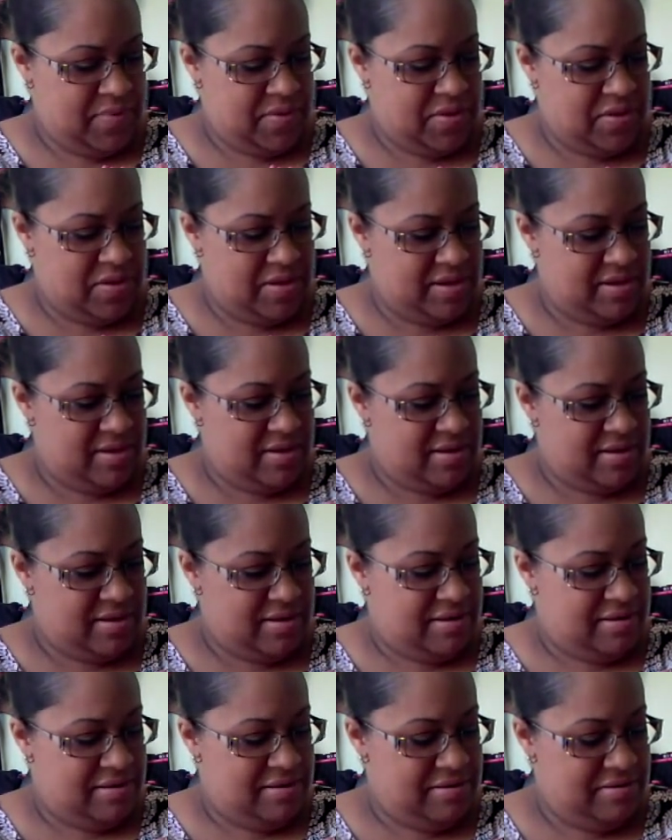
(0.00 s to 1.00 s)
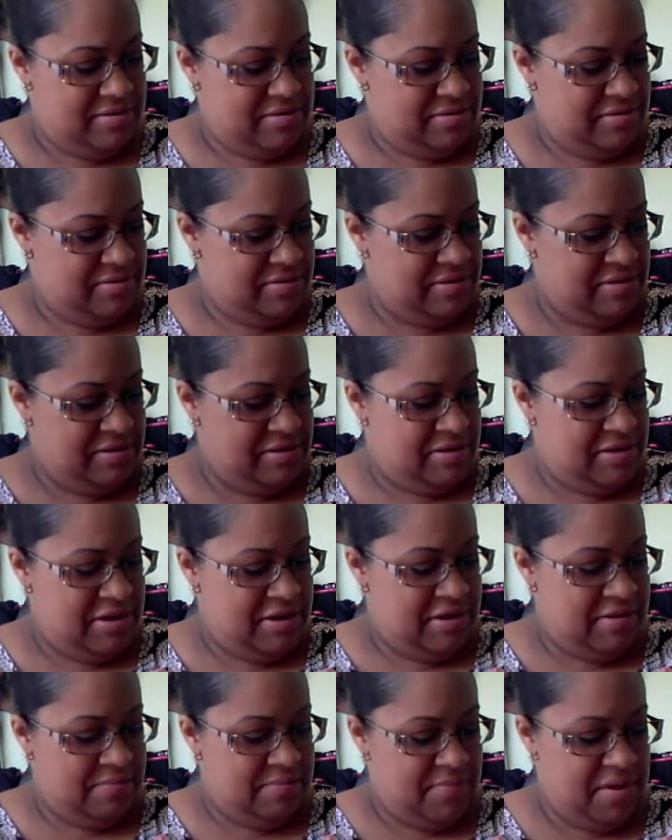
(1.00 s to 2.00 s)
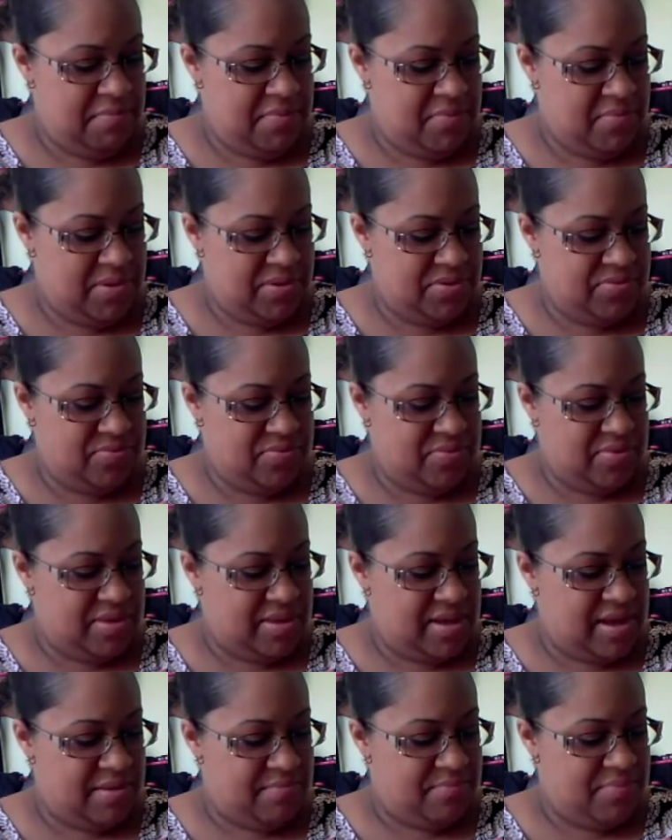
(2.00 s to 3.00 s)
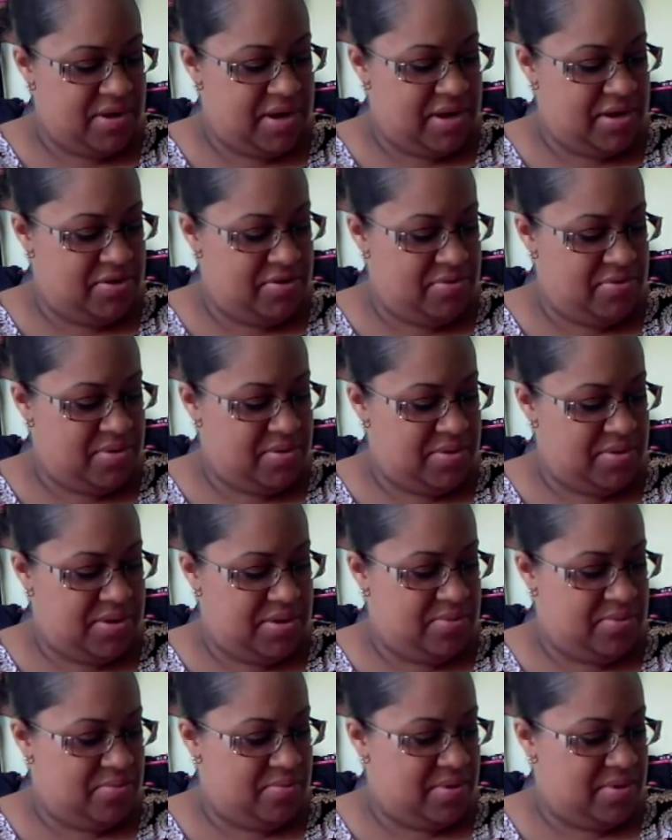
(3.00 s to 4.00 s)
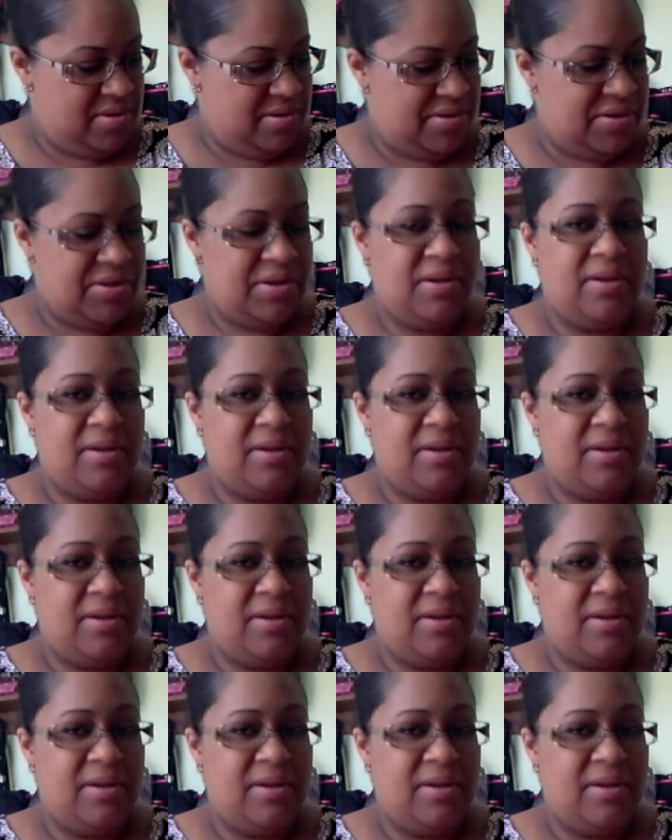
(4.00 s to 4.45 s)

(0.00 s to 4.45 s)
Yeah. Mama went through a lot bringing you into the world.